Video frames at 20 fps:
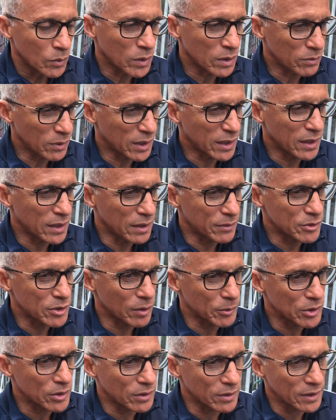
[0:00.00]
Well, again, it was an
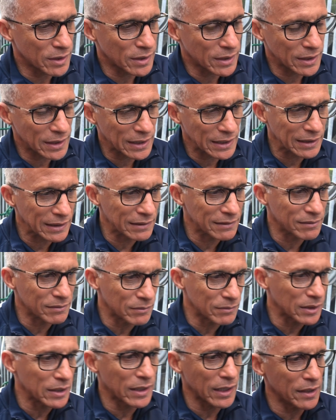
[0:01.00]
opportunity
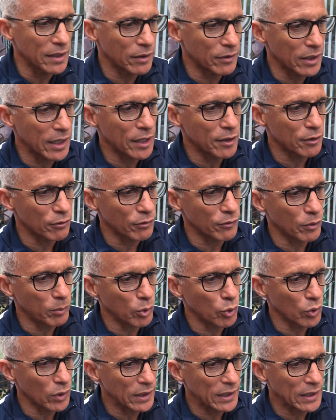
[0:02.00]
to get another header of the
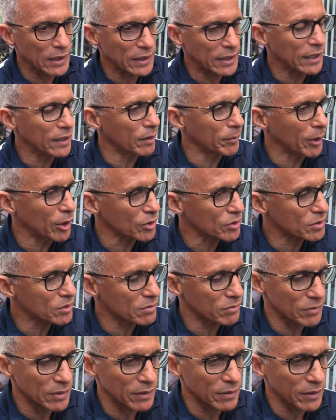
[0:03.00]
ball in the
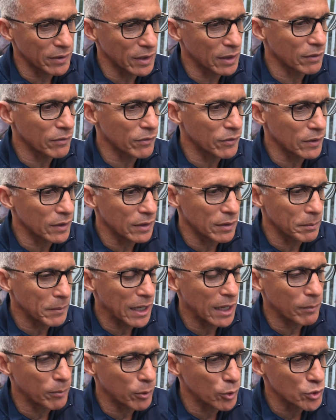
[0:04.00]
box. I think the
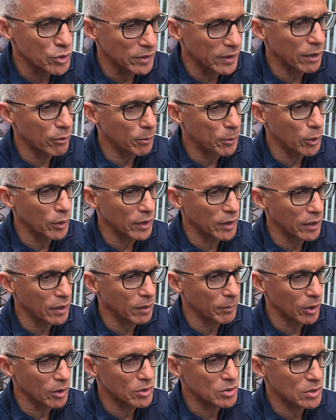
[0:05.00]
amount of balls that they were putting in
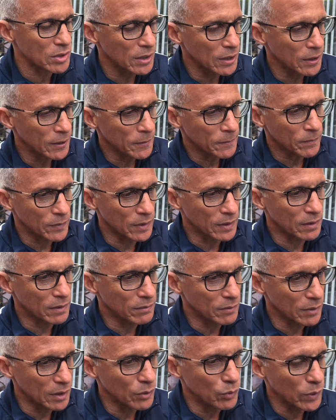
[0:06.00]
the box, we
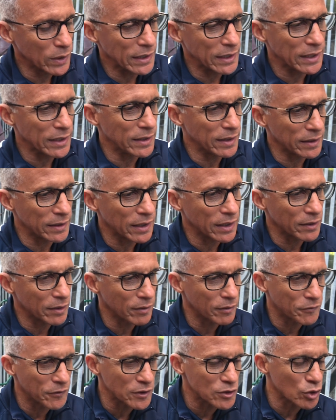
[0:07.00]
needed that
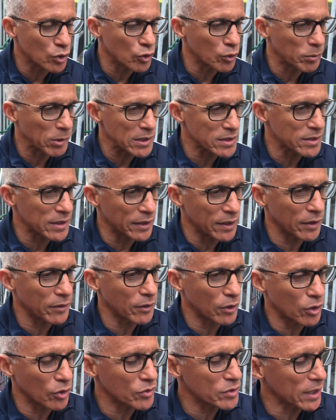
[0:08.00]
another physical presence, that
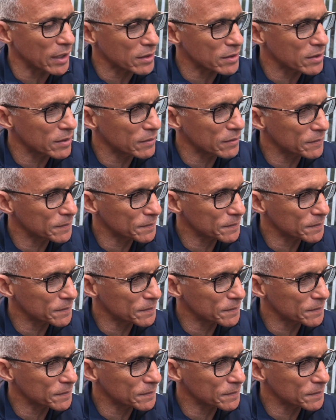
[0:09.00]
another contact.